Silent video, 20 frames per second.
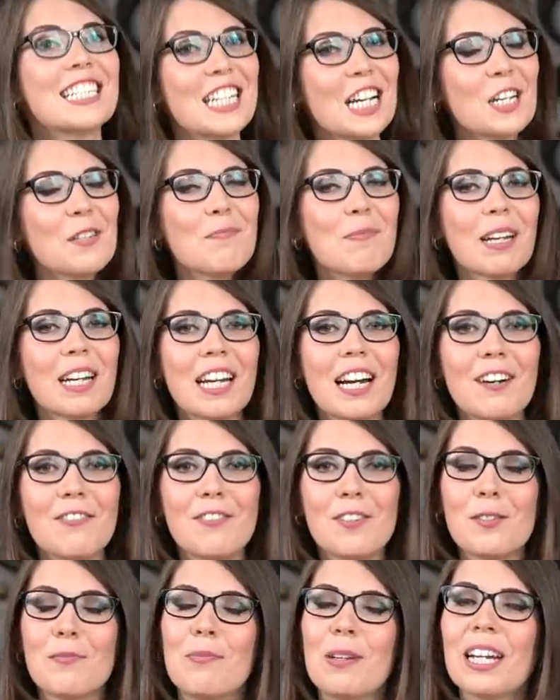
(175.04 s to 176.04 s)
Just be
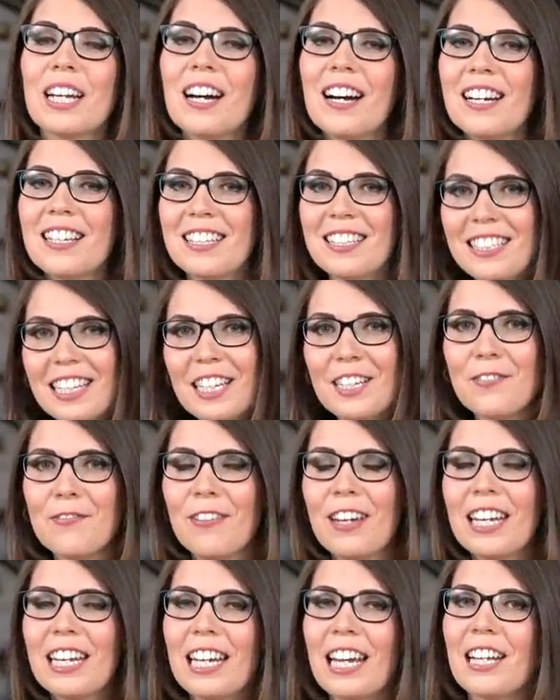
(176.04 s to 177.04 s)
careful because this
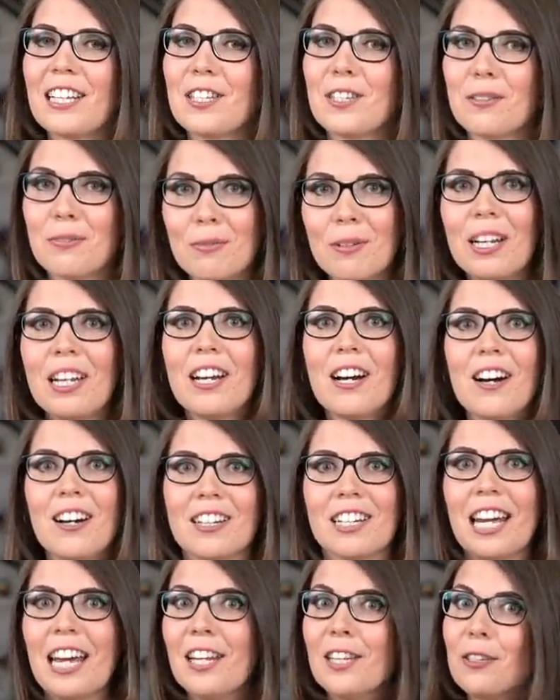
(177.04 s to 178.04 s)
thing gets really
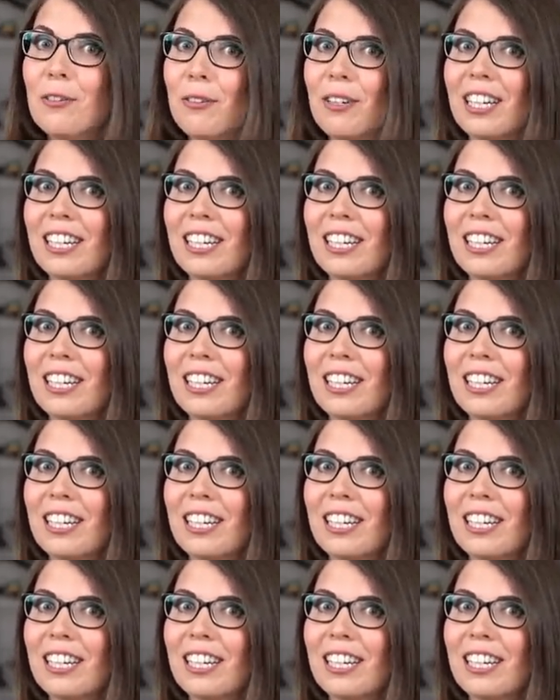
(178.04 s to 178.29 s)
hot and